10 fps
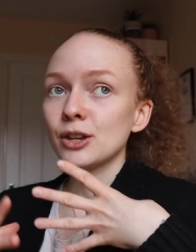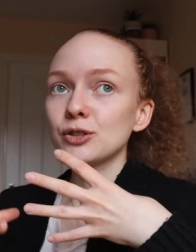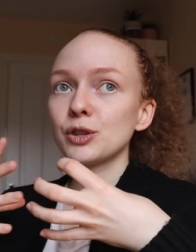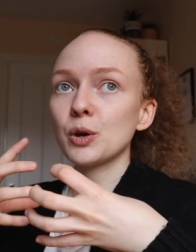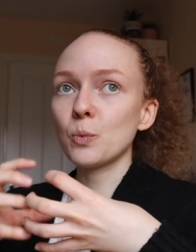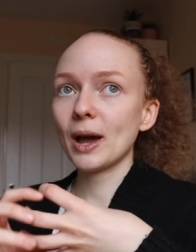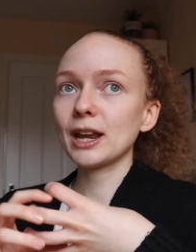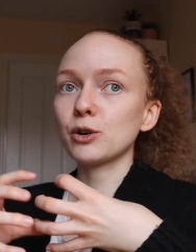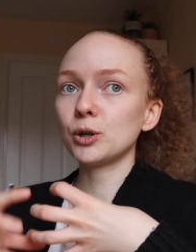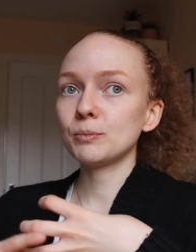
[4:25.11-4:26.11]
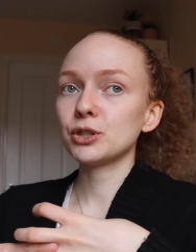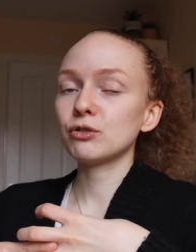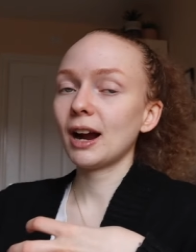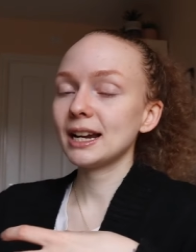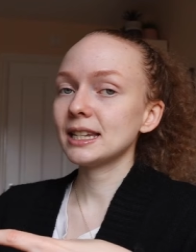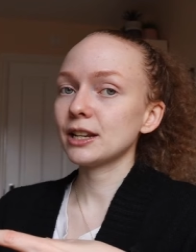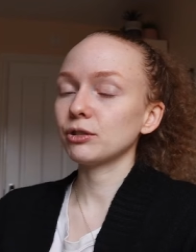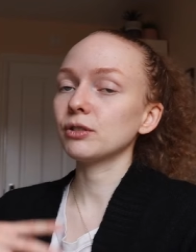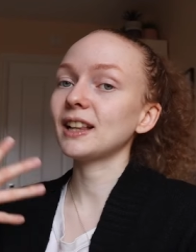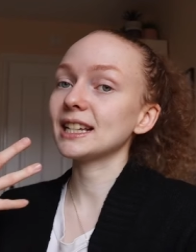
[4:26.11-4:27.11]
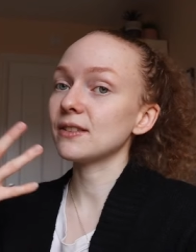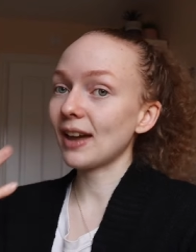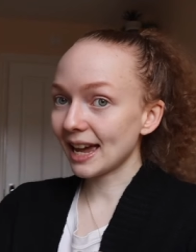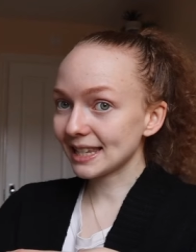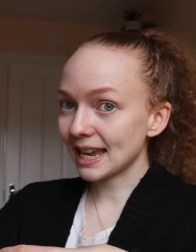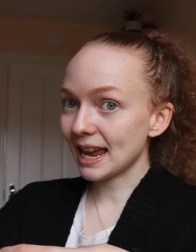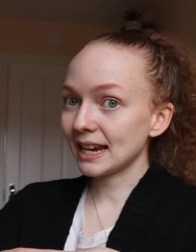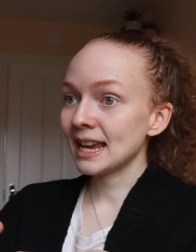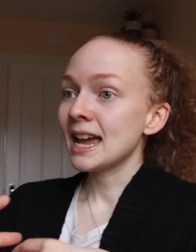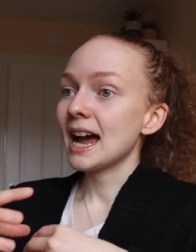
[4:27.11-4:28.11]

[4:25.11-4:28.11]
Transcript: so that when it comes to writing a reflective essay,